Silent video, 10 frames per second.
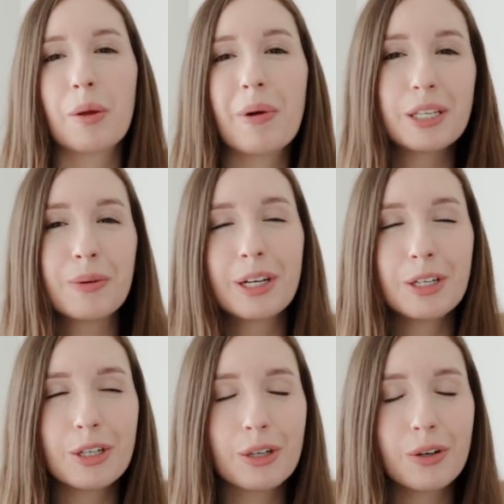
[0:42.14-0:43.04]
The best we
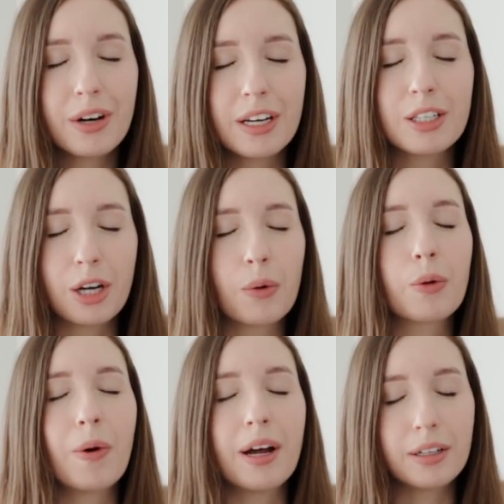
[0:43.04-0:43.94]
can do is start
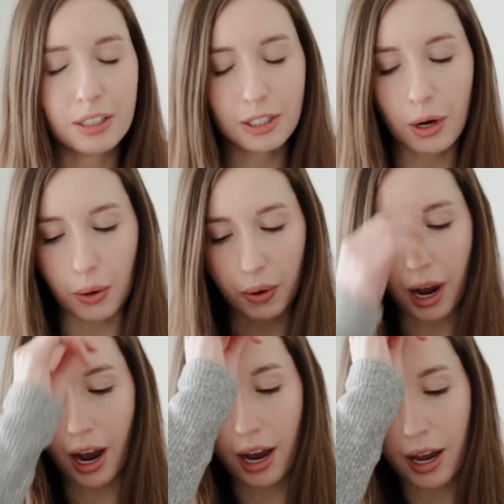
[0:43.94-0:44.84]
with one. So
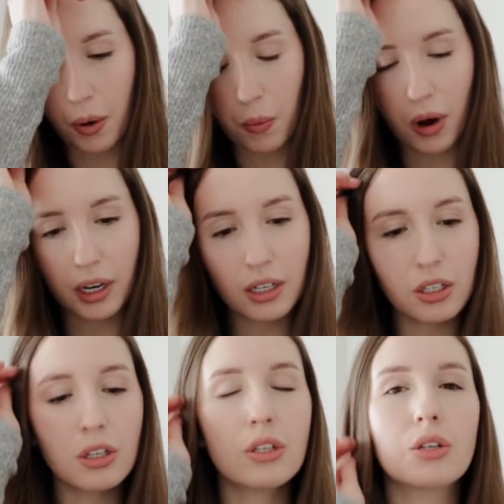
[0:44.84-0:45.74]
I wanted
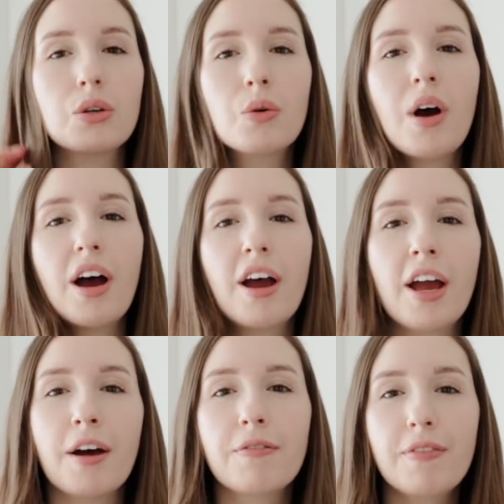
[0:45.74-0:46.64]
to do
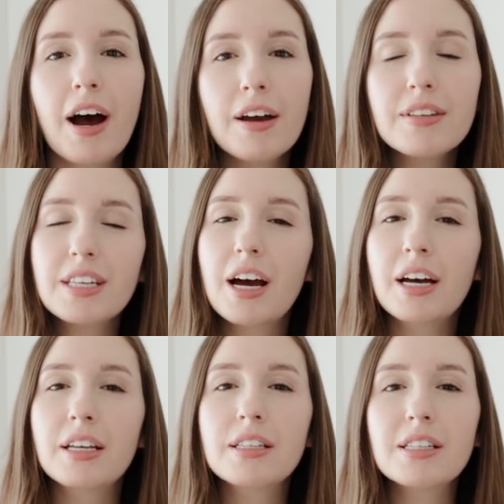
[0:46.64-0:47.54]
5
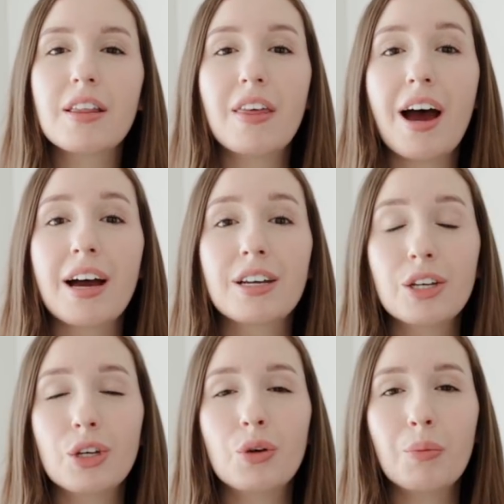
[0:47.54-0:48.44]
signs
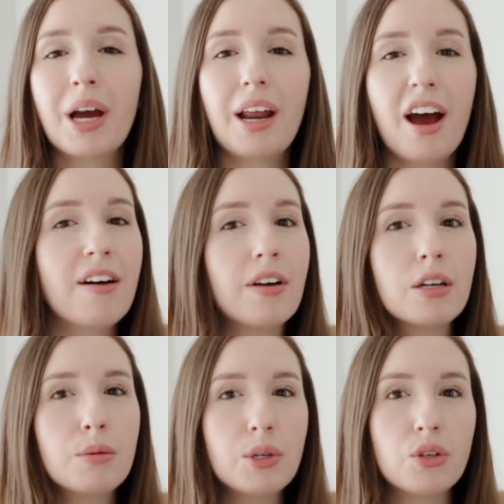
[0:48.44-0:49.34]
that you might have
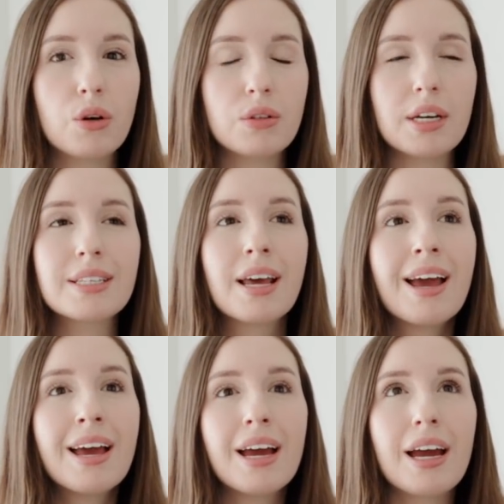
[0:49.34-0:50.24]
endometriosis.
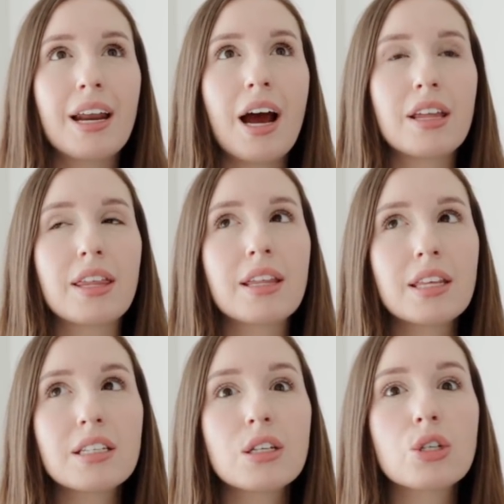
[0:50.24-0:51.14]
And I think
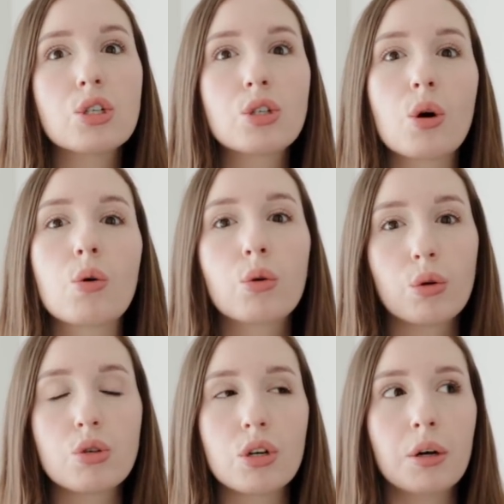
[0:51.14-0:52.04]
this is so
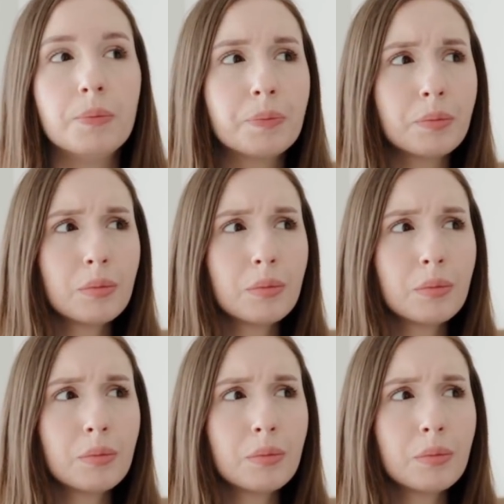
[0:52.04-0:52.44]
crucial